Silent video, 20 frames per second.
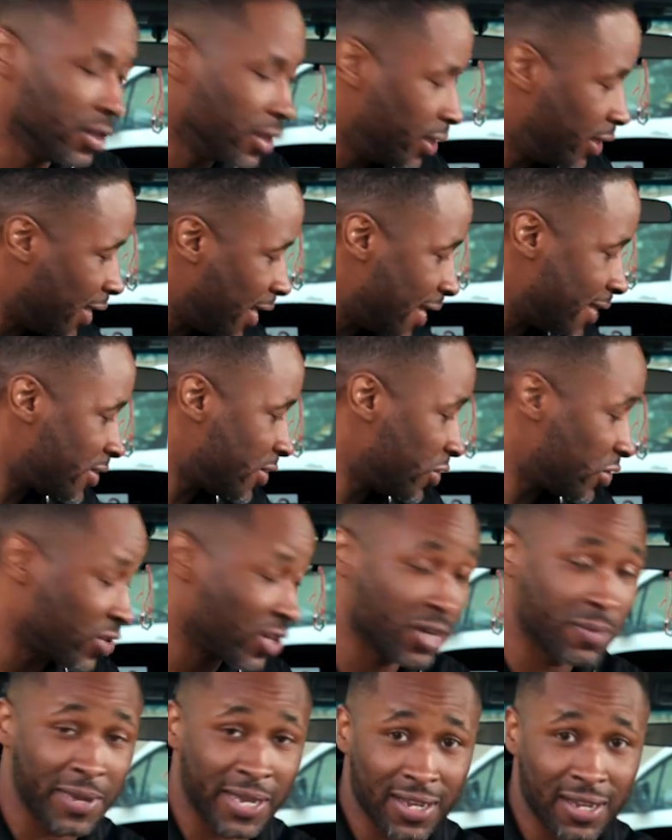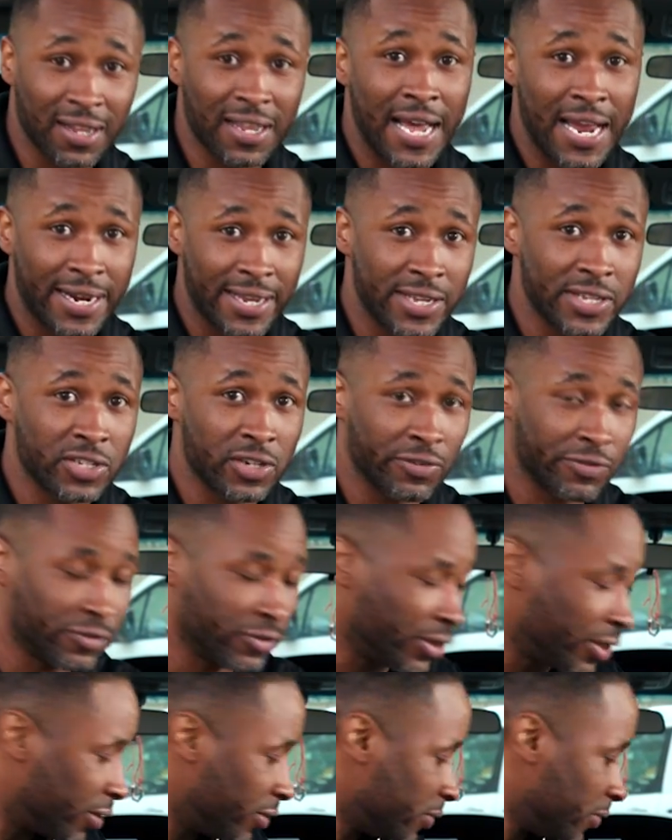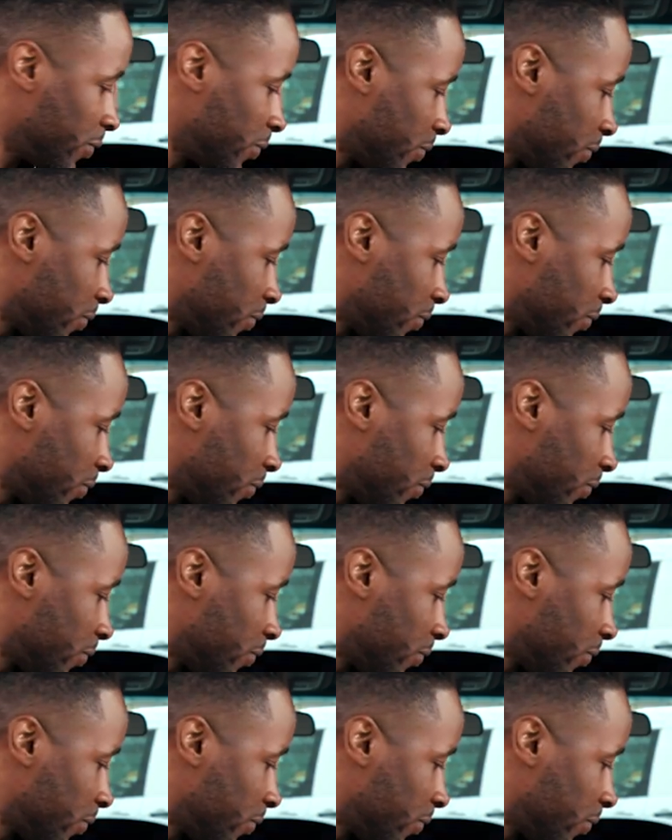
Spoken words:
The de-icer is going to make it a lot easier for you.